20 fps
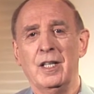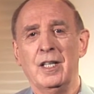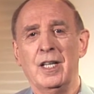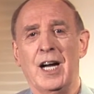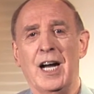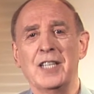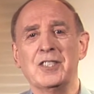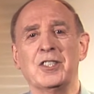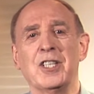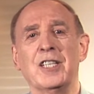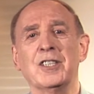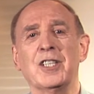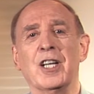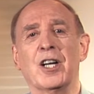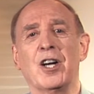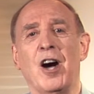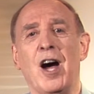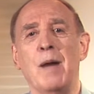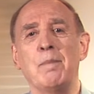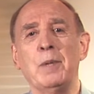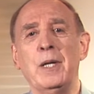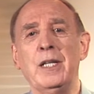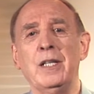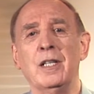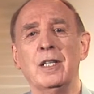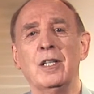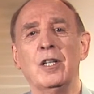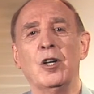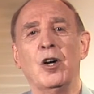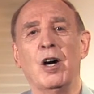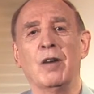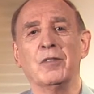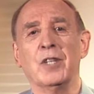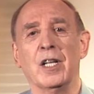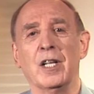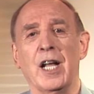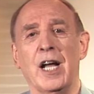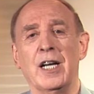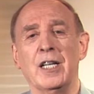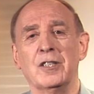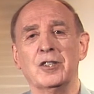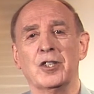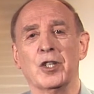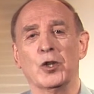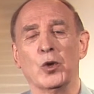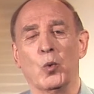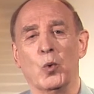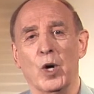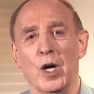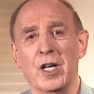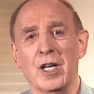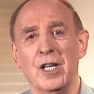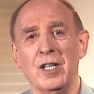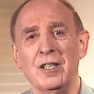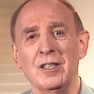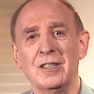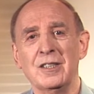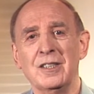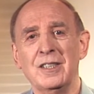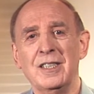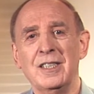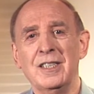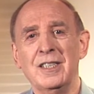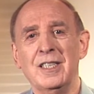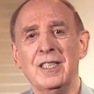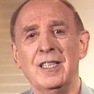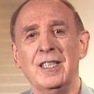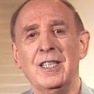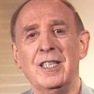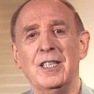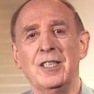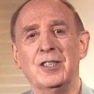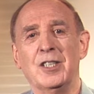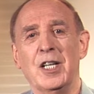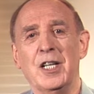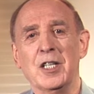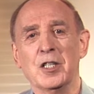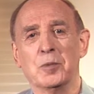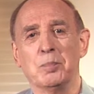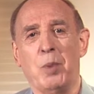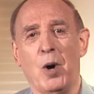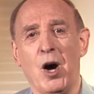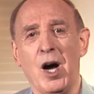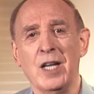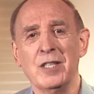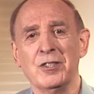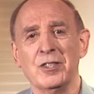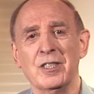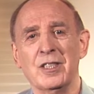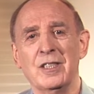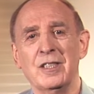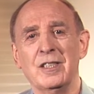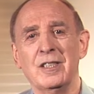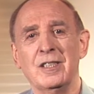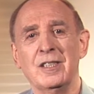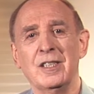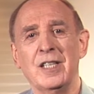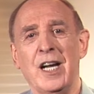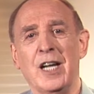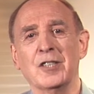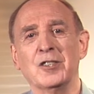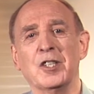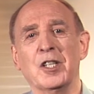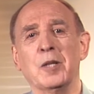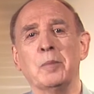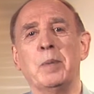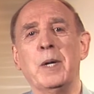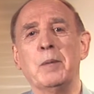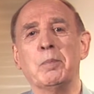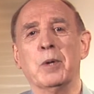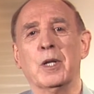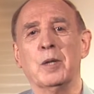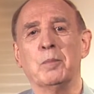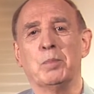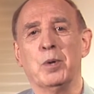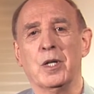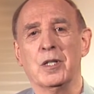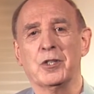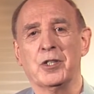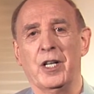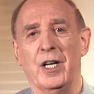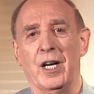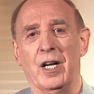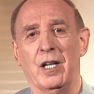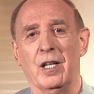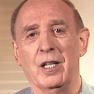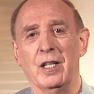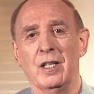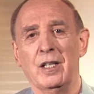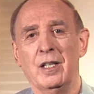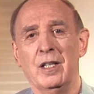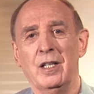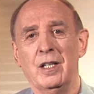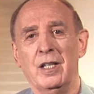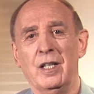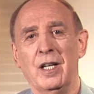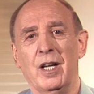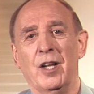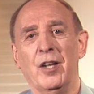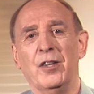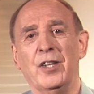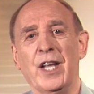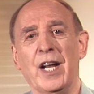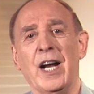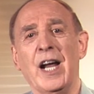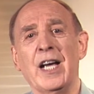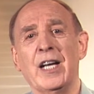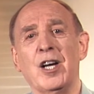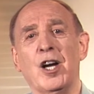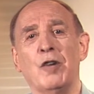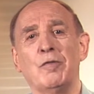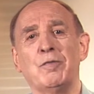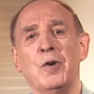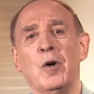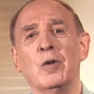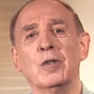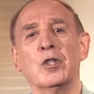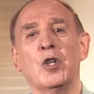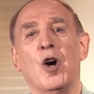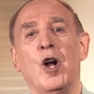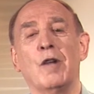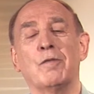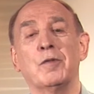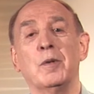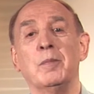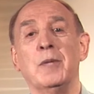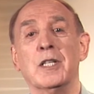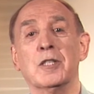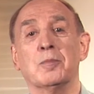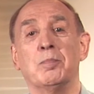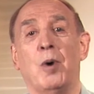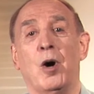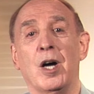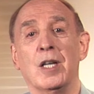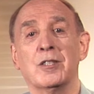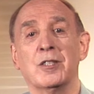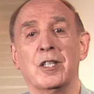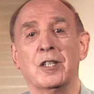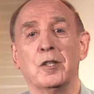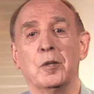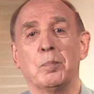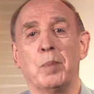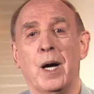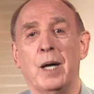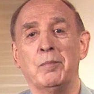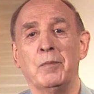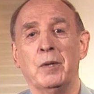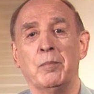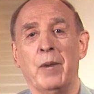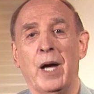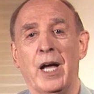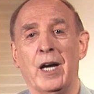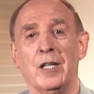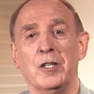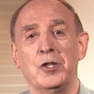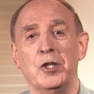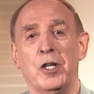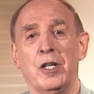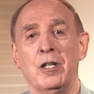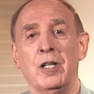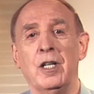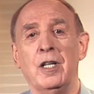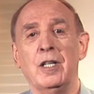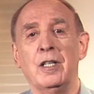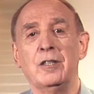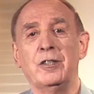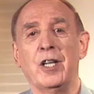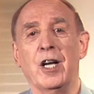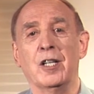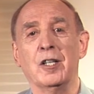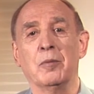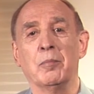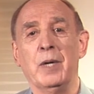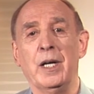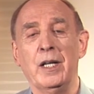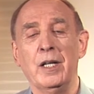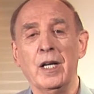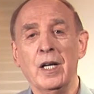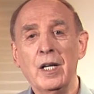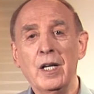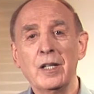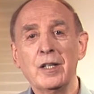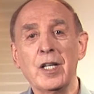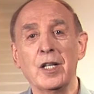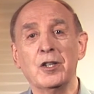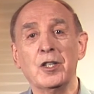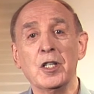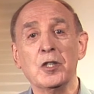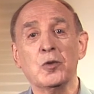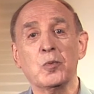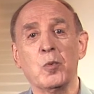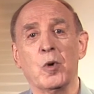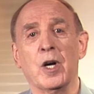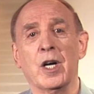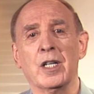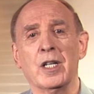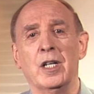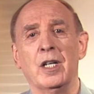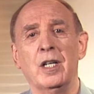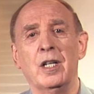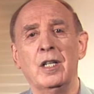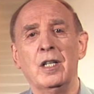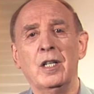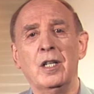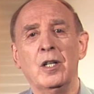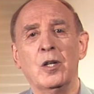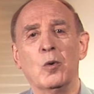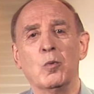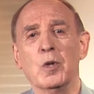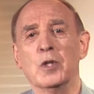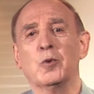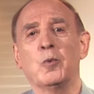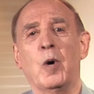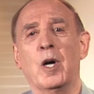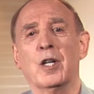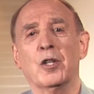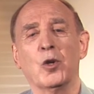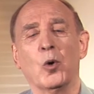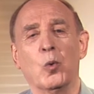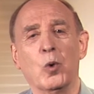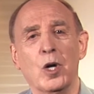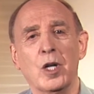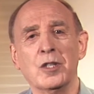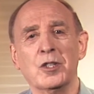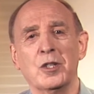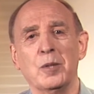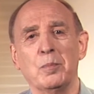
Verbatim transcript: I sent a copy of the letter to the worker, to his boss, and to the people in personnel. Then I got a phone call from his boss, the department manager, telling me that this worker was one of the worst